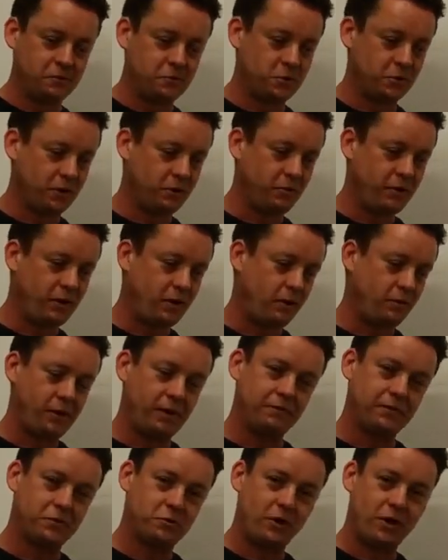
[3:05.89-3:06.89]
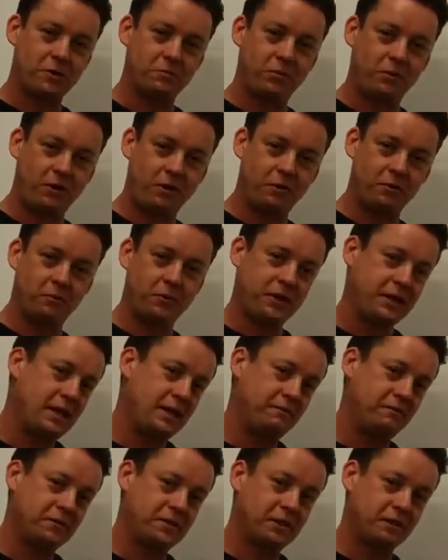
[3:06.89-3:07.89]
So there we are, we have the truck apart. We
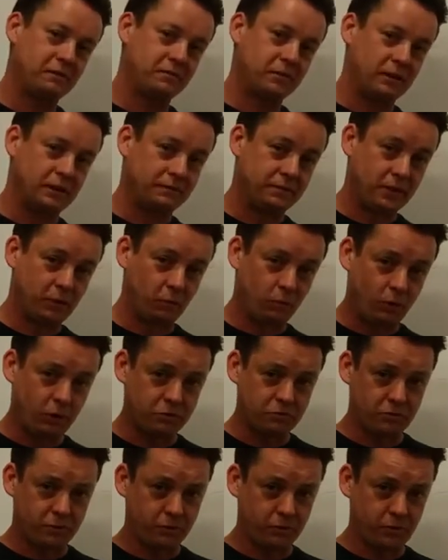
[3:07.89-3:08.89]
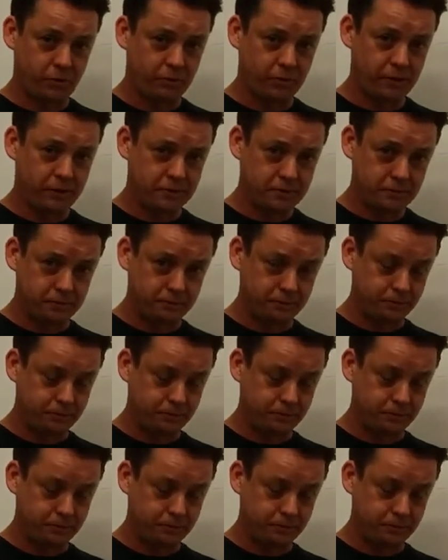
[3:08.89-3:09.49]
can't even tell if the lift kit works for 3 weeks.